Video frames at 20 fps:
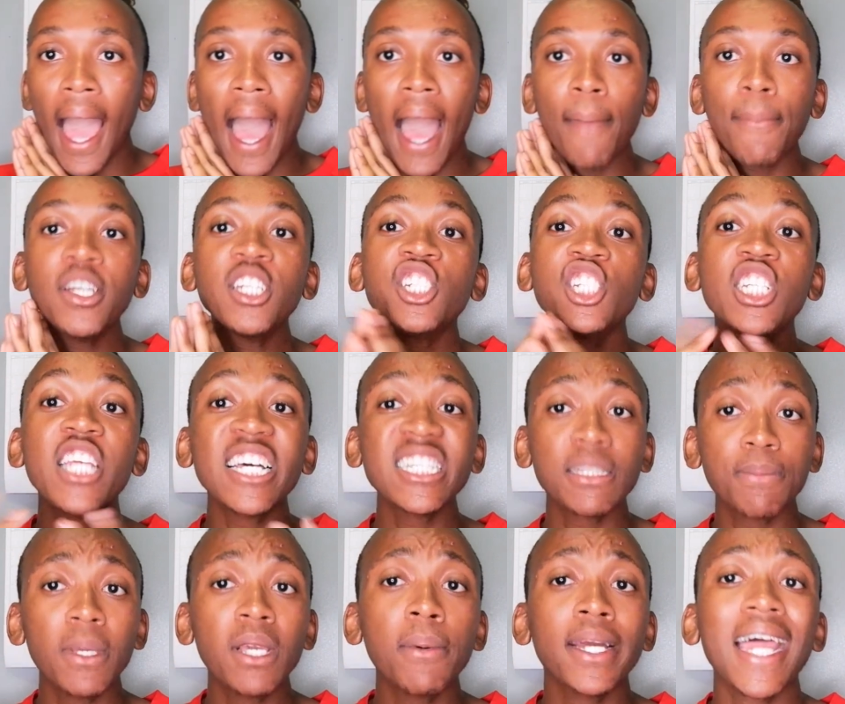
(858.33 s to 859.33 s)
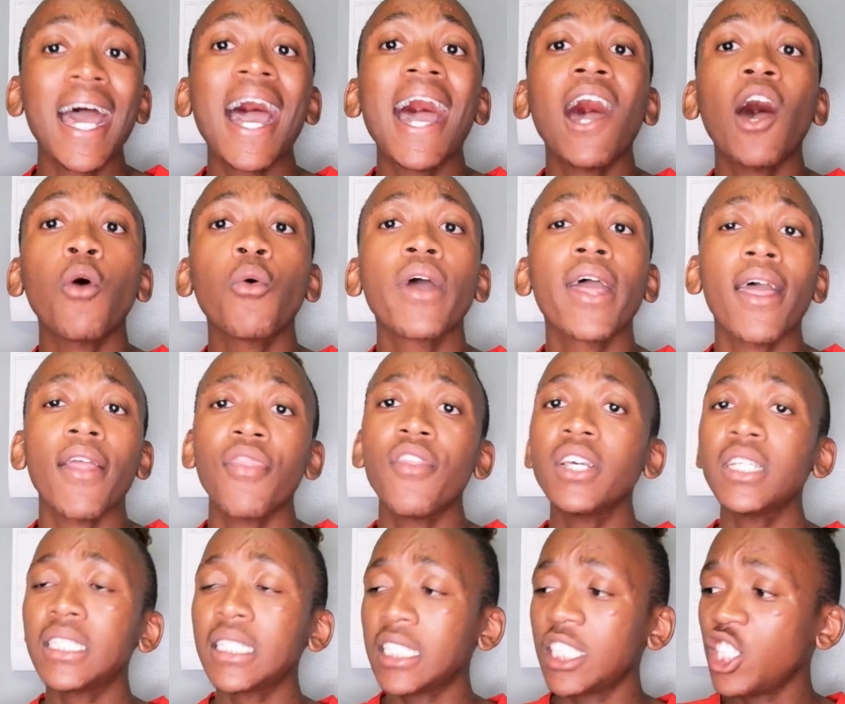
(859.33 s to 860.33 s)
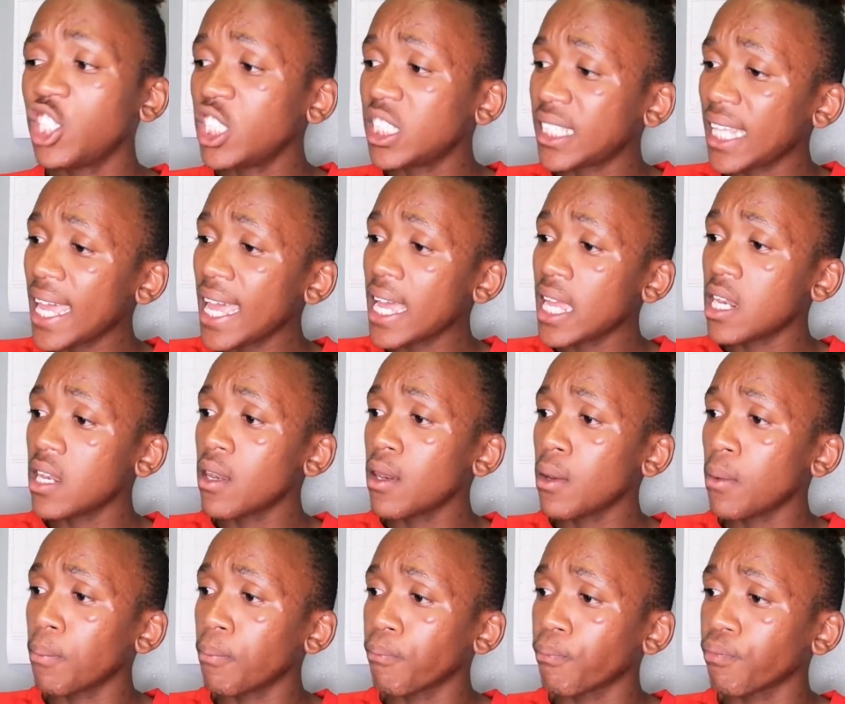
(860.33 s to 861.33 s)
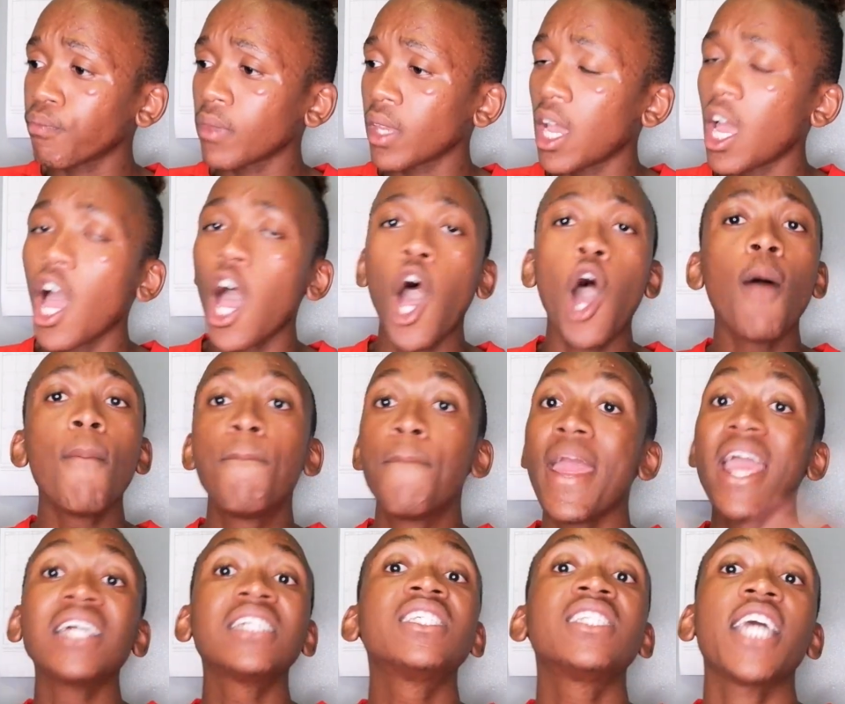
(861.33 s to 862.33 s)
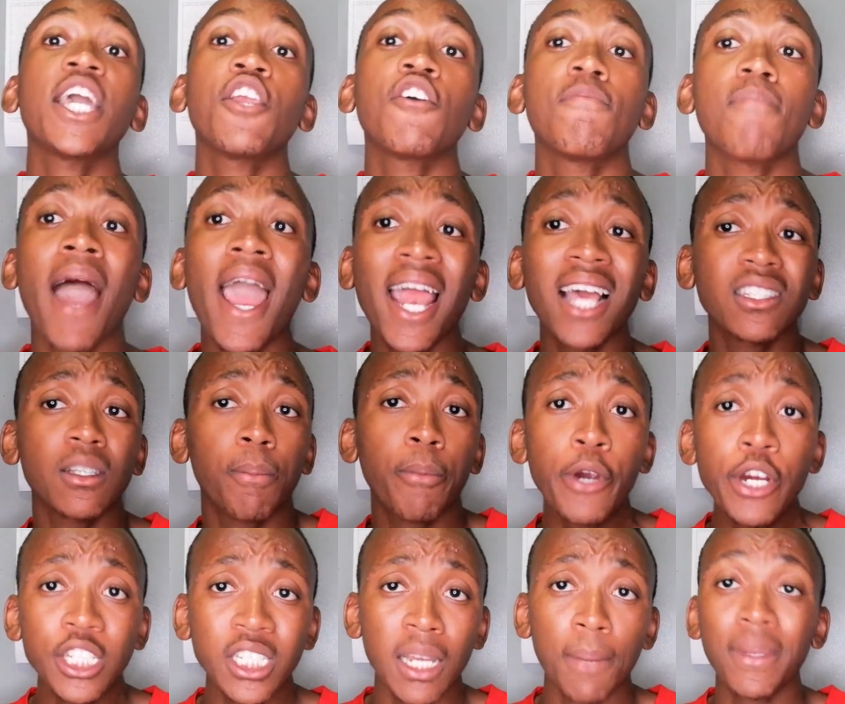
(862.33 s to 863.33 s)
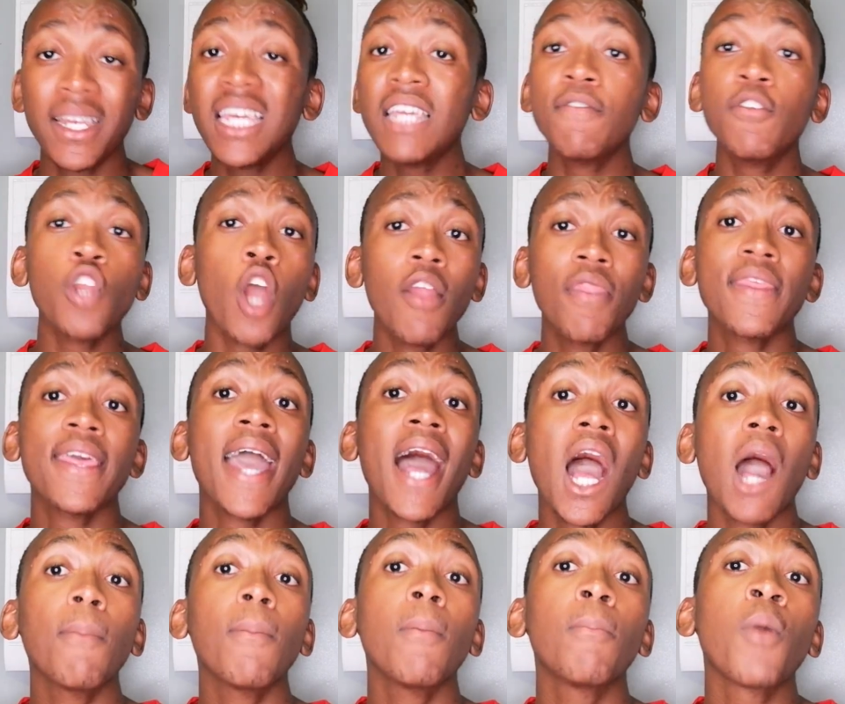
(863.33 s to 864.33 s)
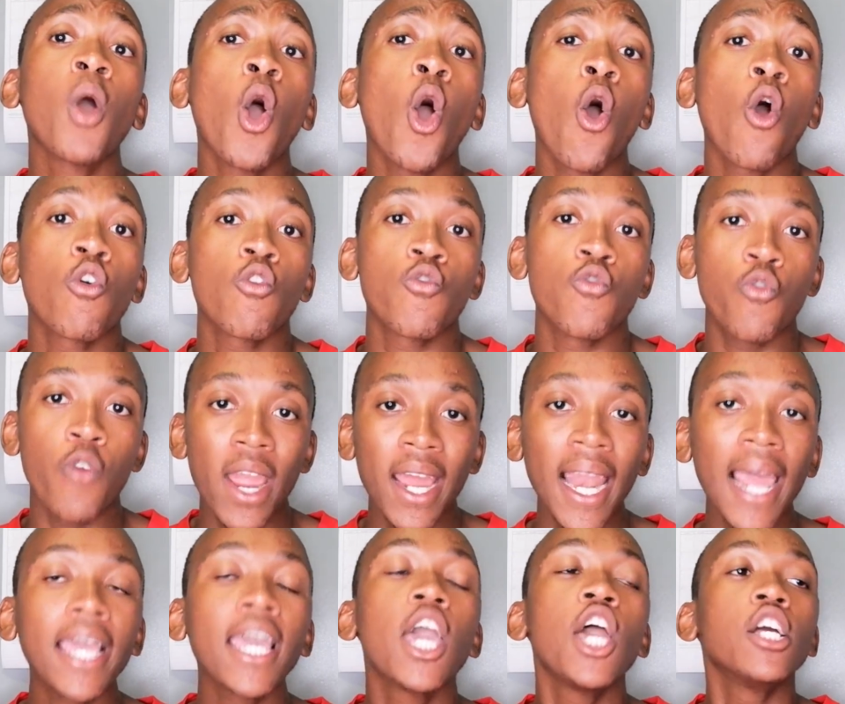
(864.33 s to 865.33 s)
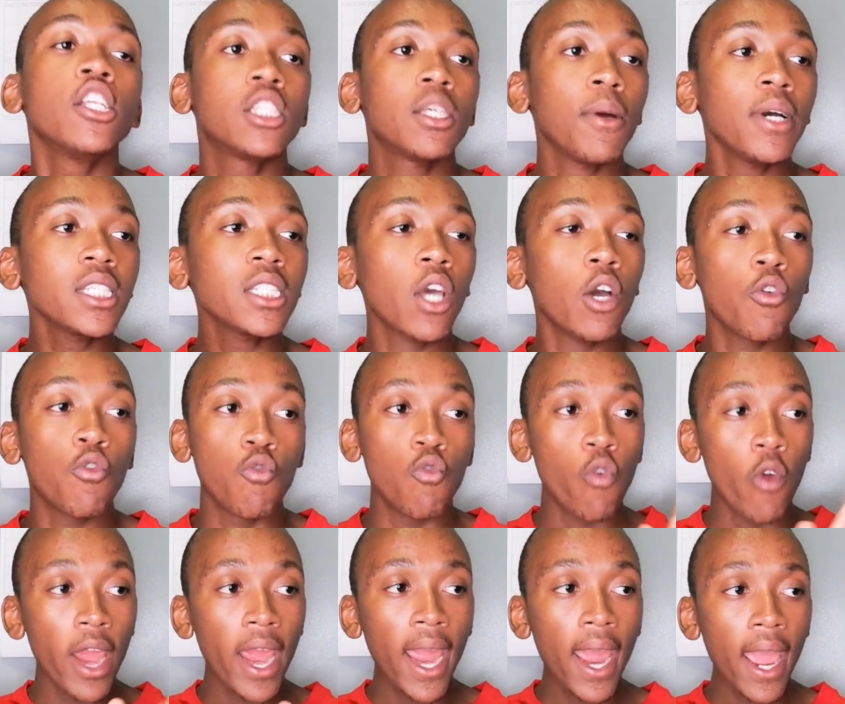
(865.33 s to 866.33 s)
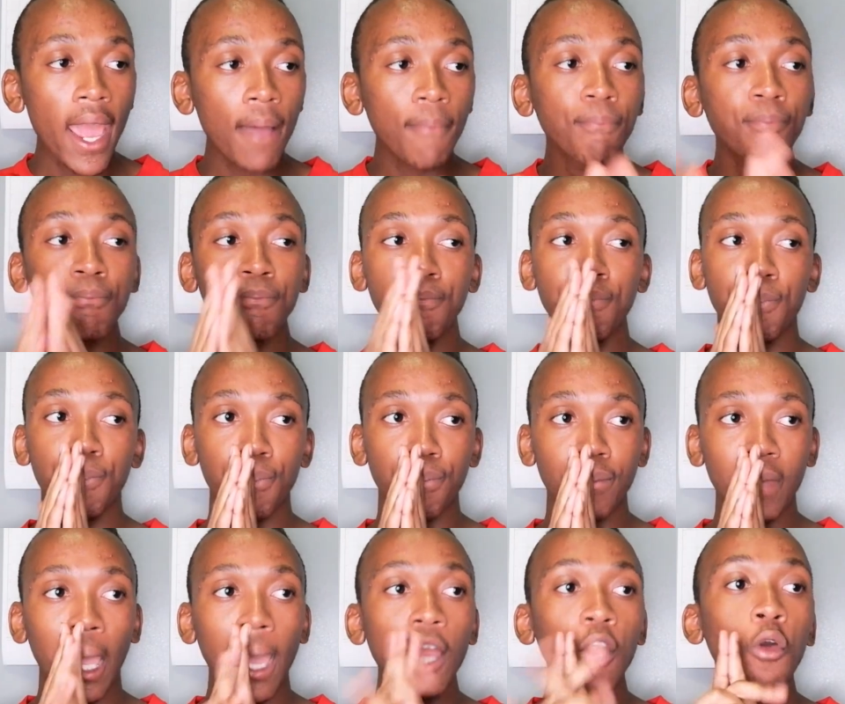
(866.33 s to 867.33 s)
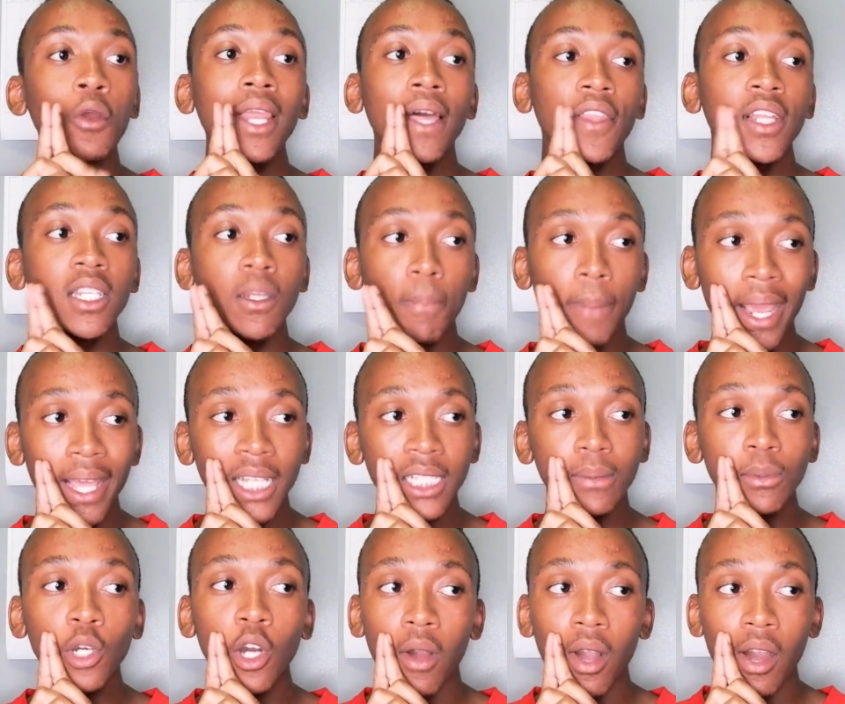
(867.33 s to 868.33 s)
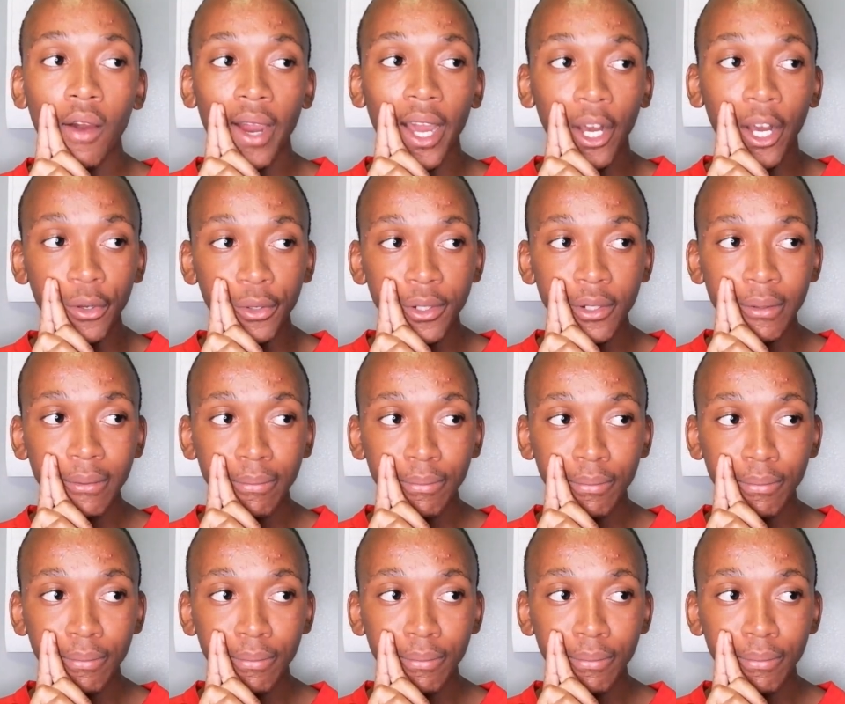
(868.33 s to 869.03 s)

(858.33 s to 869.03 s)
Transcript: I mean, she does speak about how she's in her best state of mind as a person. I mean, even on the album, Rare, like, to us, Rare, another debate that's been going around